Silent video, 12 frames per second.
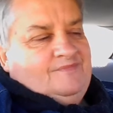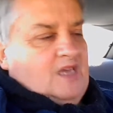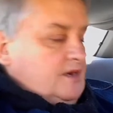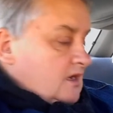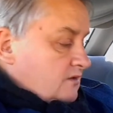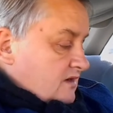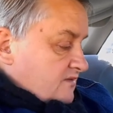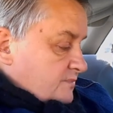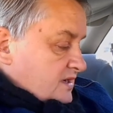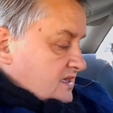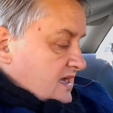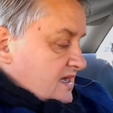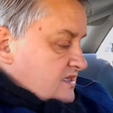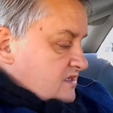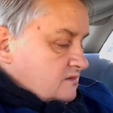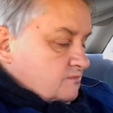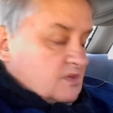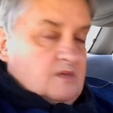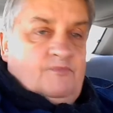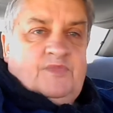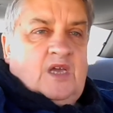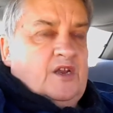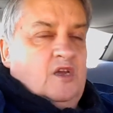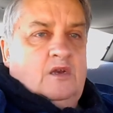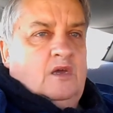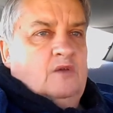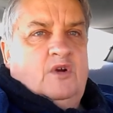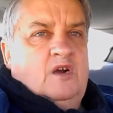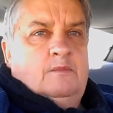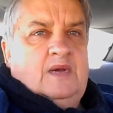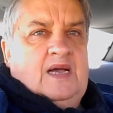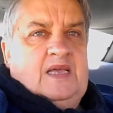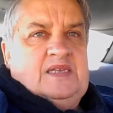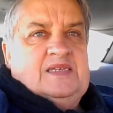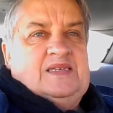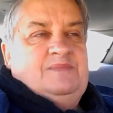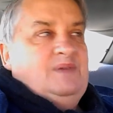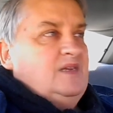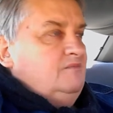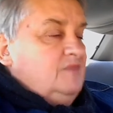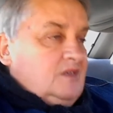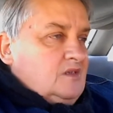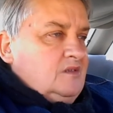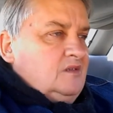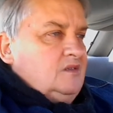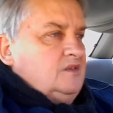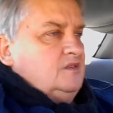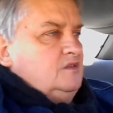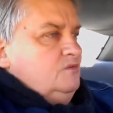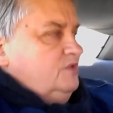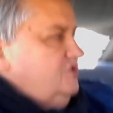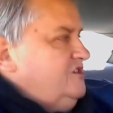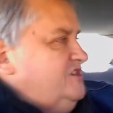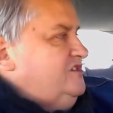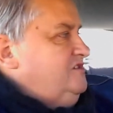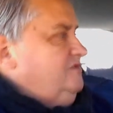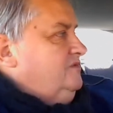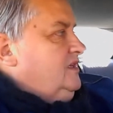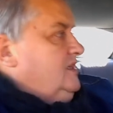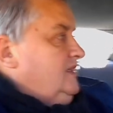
I know everybody hates it, but I don't like wearing masks, but you know, you got to do what you got to do.